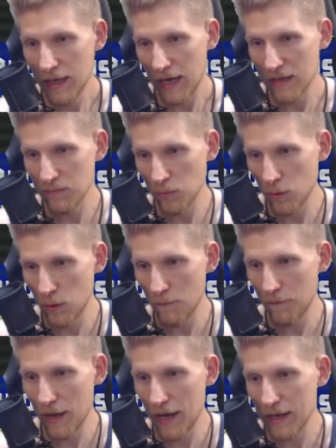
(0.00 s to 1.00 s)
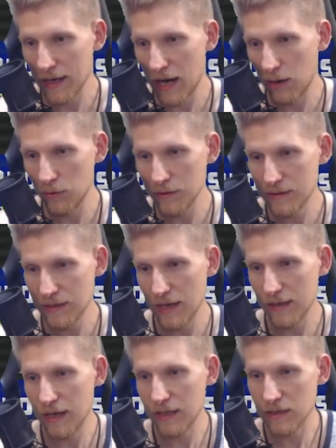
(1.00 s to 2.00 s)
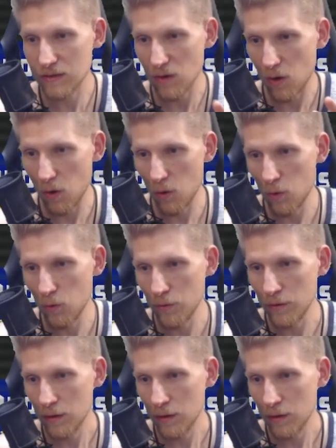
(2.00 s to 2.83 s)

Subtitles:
is more of like, I would say, like its own